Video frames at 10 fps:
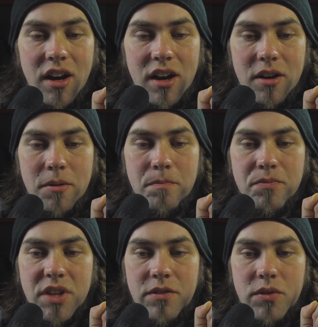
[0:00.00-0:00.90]

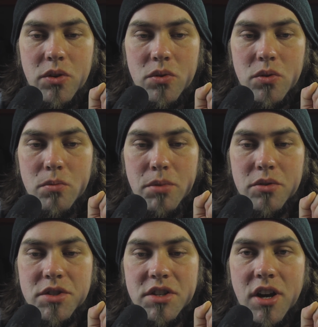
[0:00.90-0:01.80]
If you
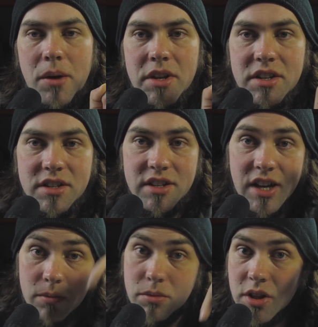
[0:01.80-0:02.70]
post a comment
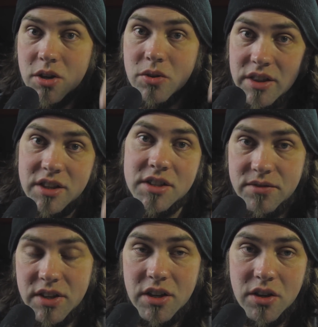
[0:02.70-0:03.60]
down below in this
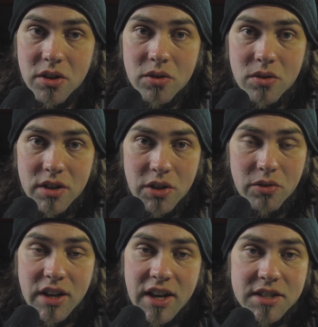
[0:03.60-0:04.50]
video, you
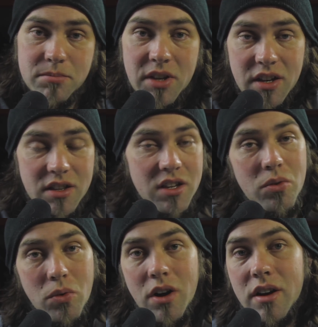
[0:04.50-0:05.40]
can ask me anything
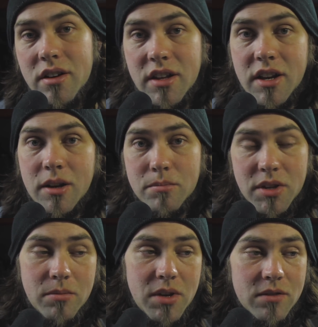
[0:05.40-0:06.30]
you want, and I'm
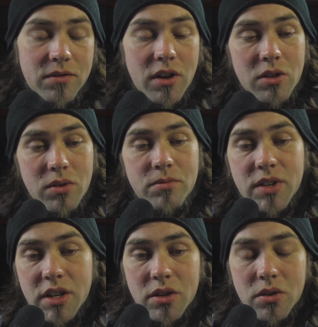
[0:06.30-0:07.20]
going to make a follow-up
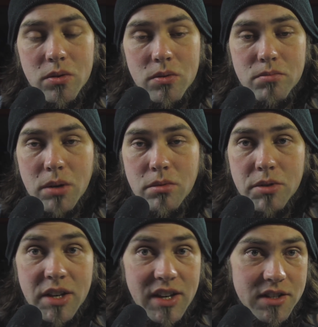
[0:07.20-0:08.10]
video
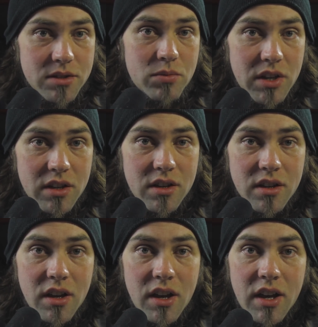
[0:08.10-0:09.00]
probably next week,
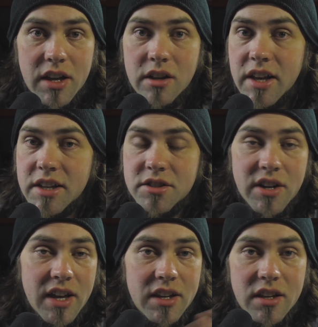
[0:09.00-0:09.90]
and I'll
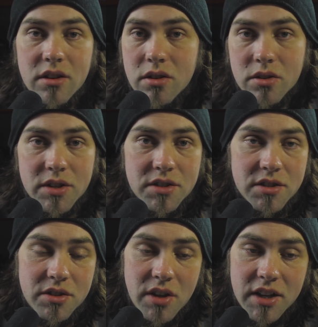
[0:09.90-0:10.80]
answer any and all
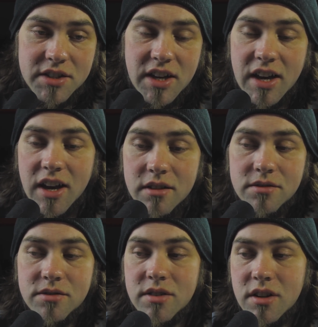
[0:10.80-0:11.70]
questions you guys
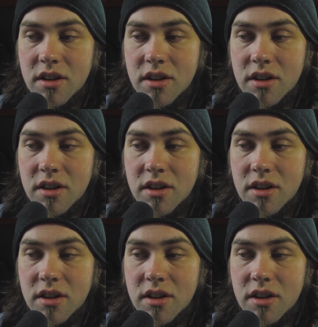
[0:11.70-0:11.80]
have.